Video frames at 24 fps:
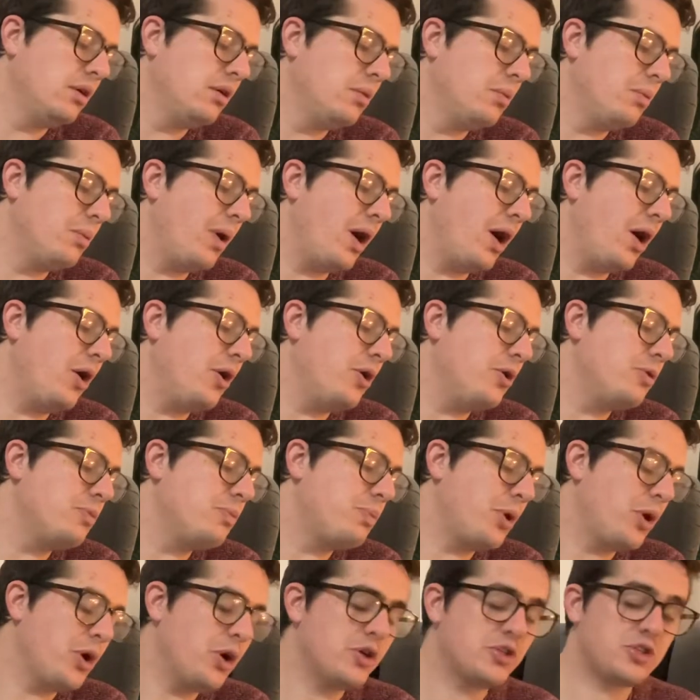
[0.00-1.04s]
my own
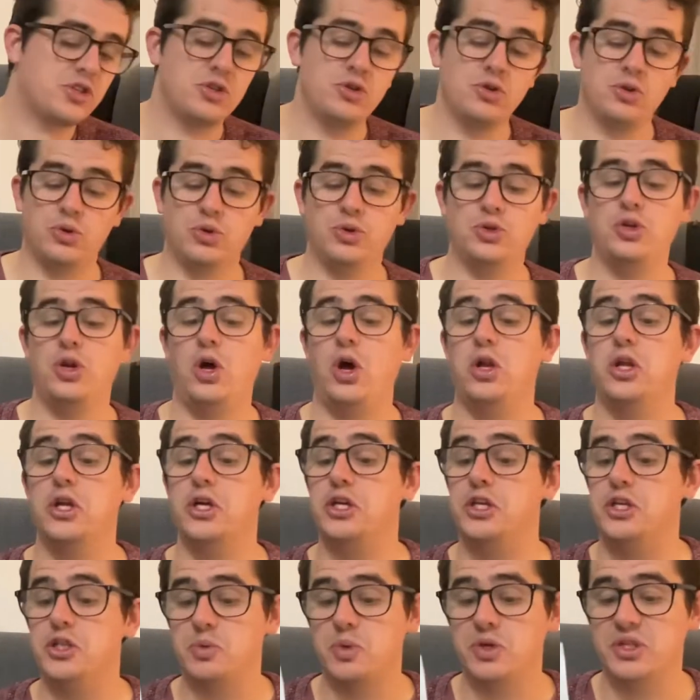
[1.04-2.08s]
personal
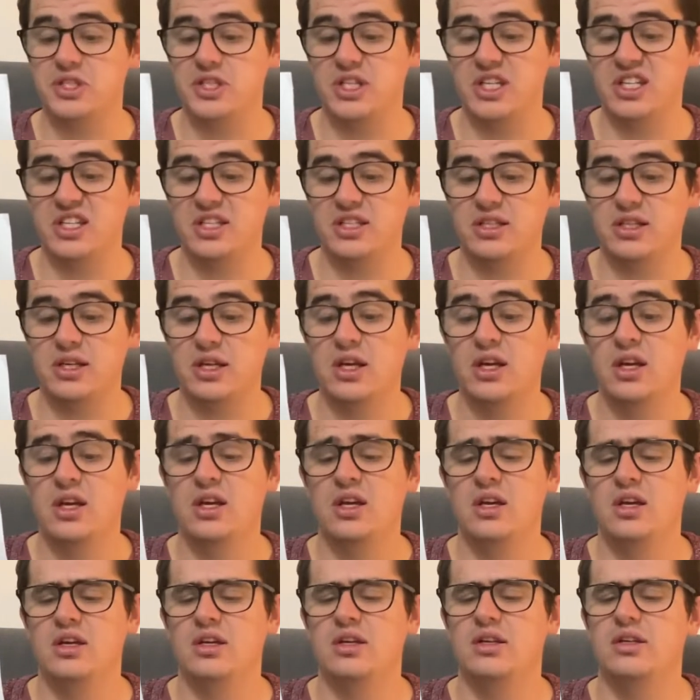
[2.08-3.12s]
knowledge, which is
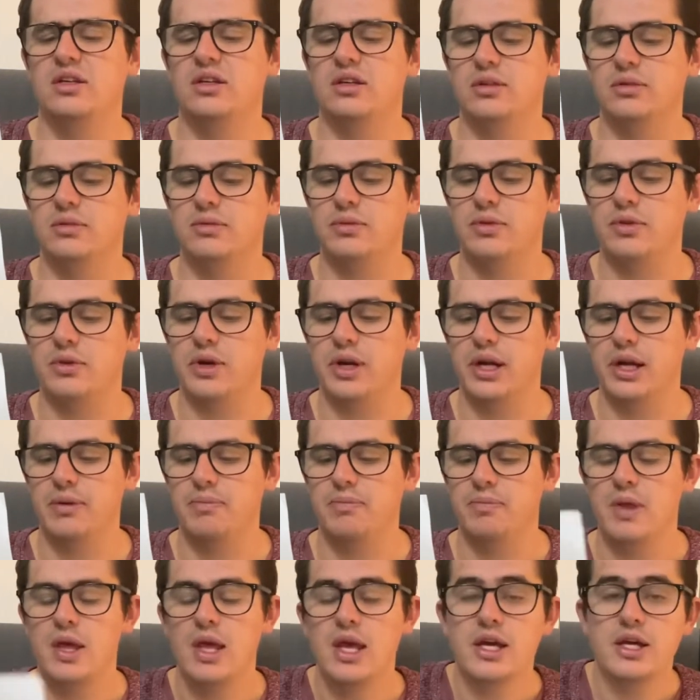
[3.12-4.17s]
3,
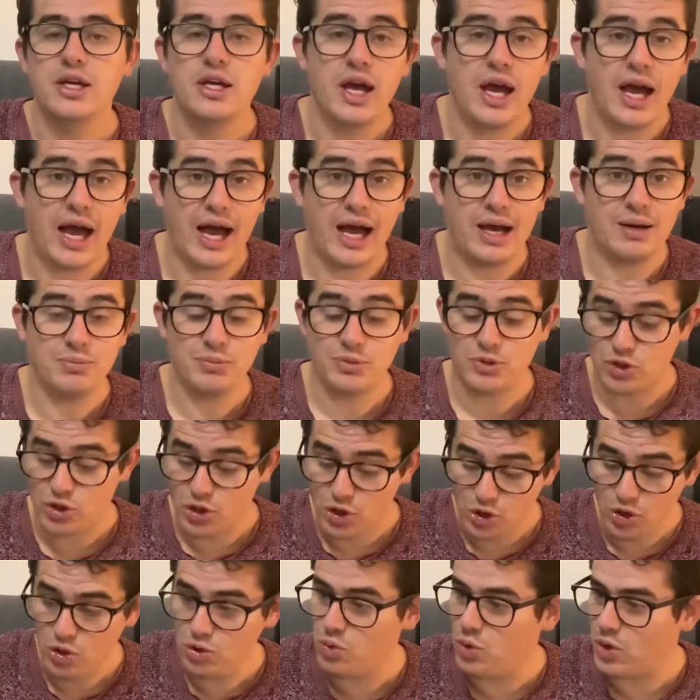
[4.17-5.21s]

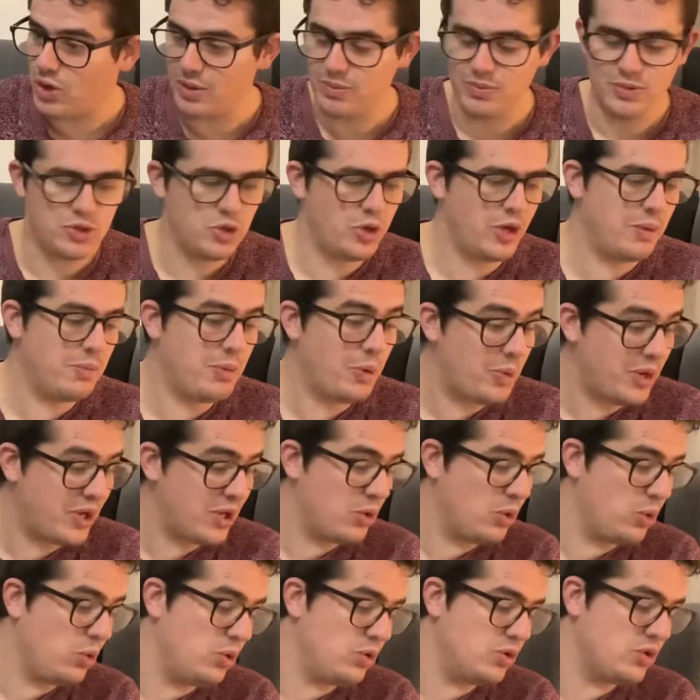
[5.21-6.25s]
to what I'm doing, but we can
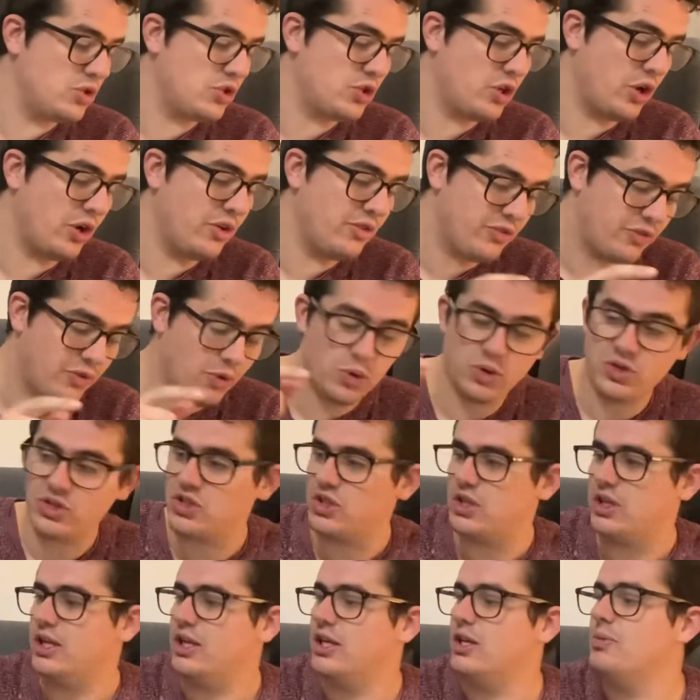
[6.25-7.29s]
also,
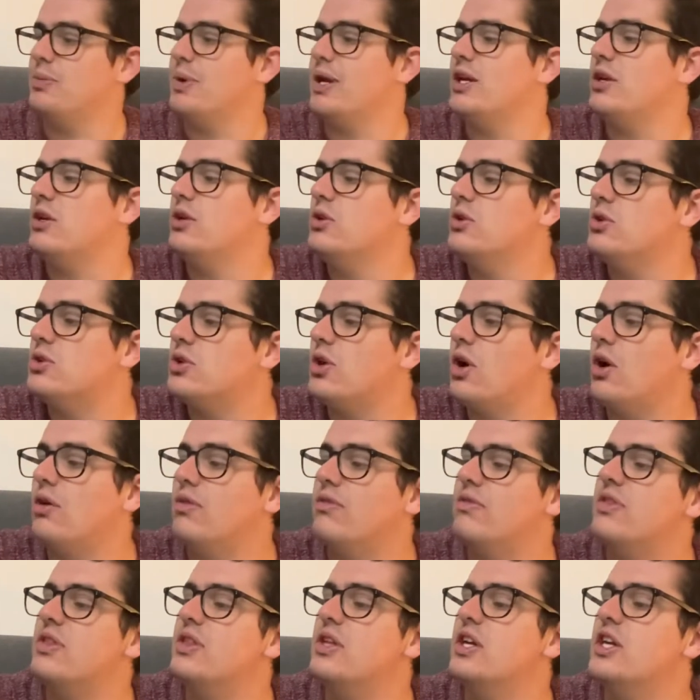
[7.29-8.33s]
fortunately, make use
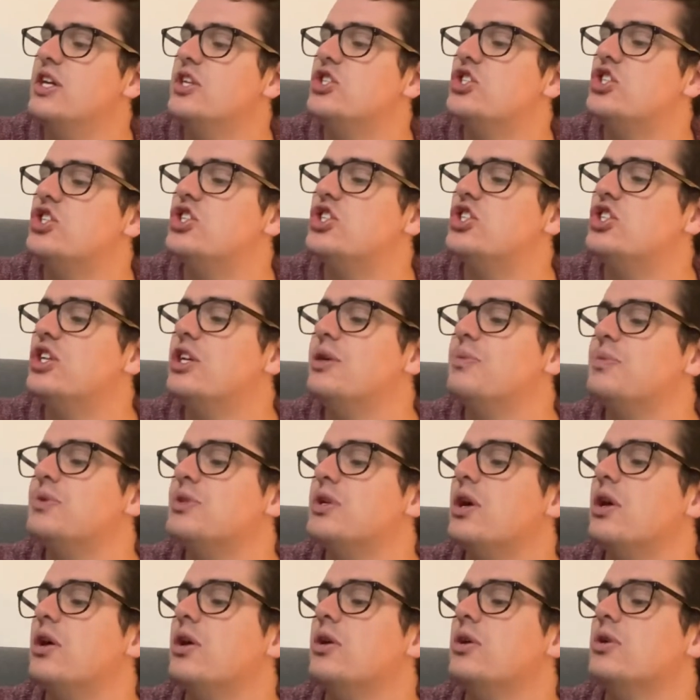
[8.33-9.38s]
of the ship's
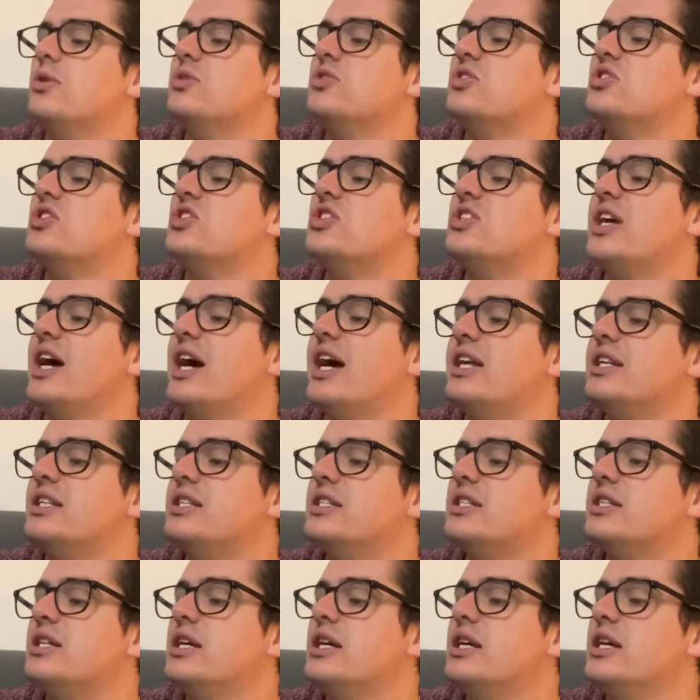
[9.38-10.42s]
own
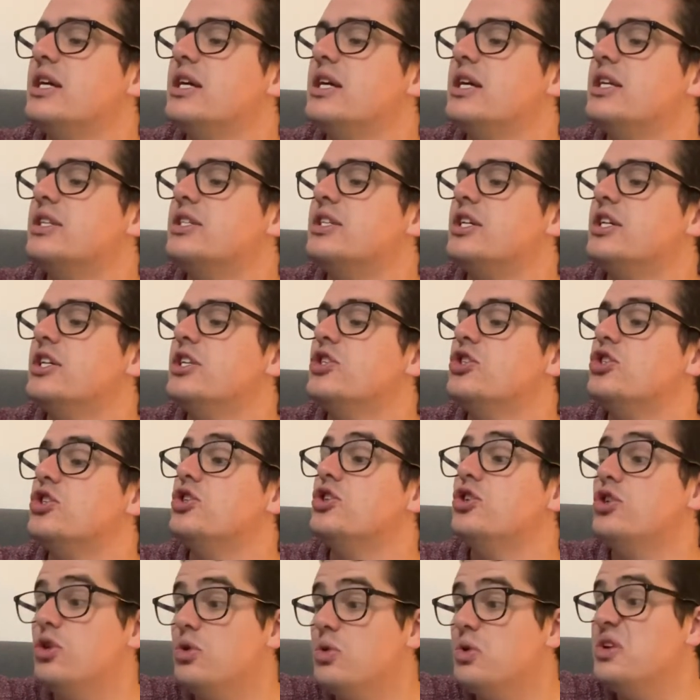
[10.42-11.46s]
stats, its
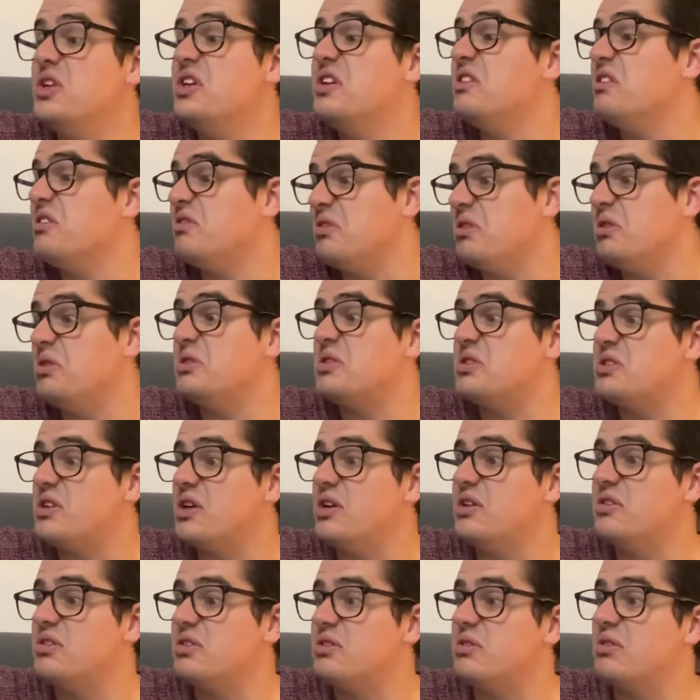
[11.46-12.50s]
ingenuity of
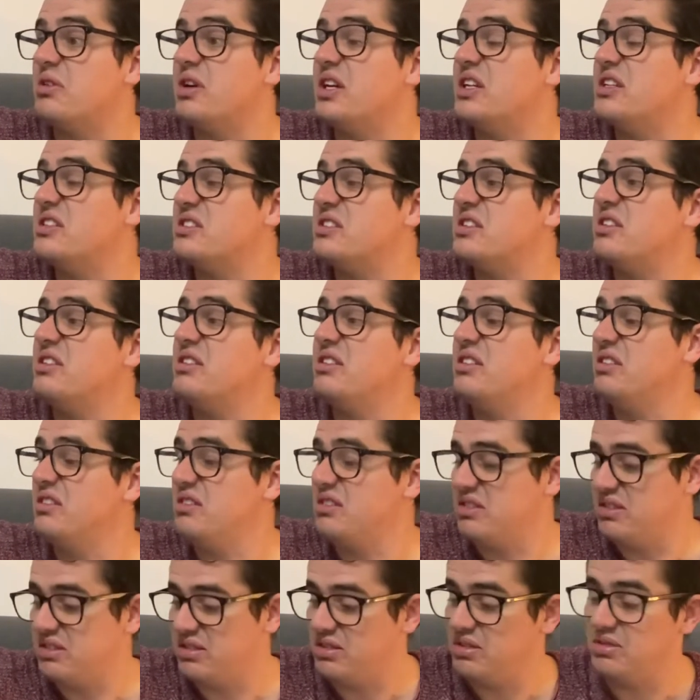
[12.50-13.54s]
also 3, so
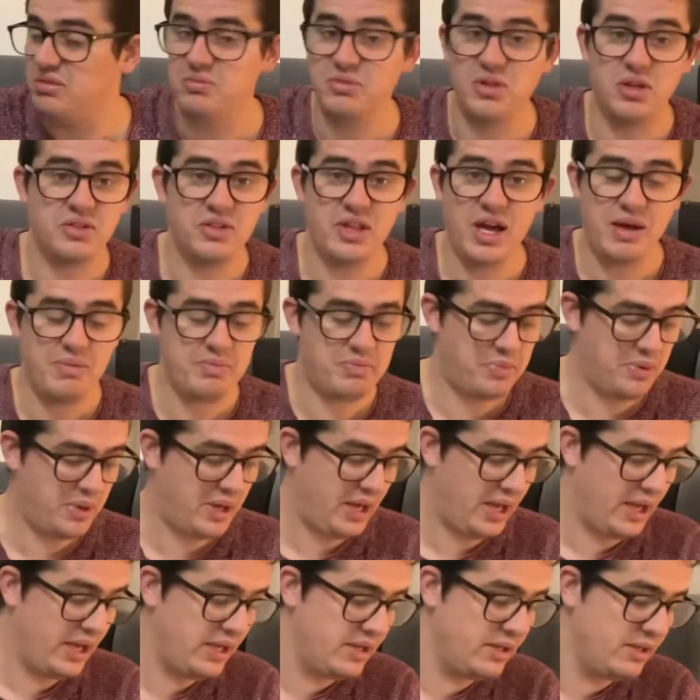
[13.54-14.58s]
not that
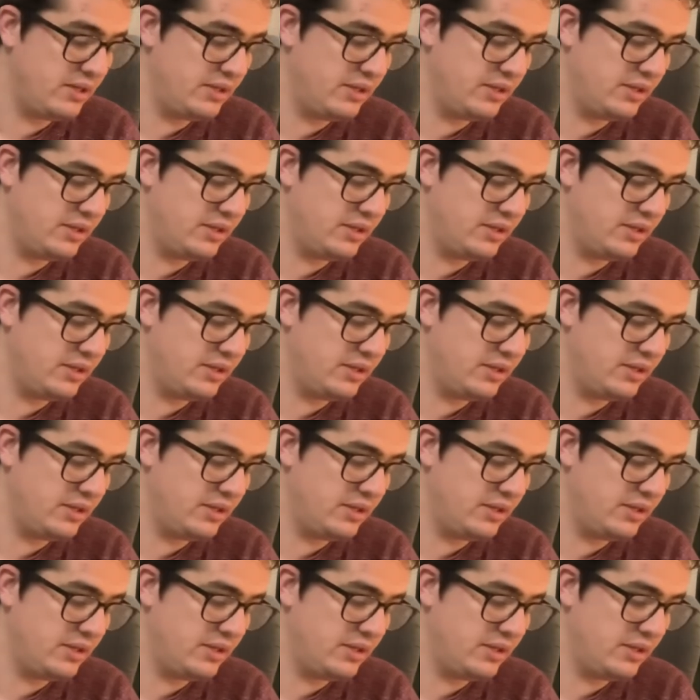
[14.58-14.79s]
bad.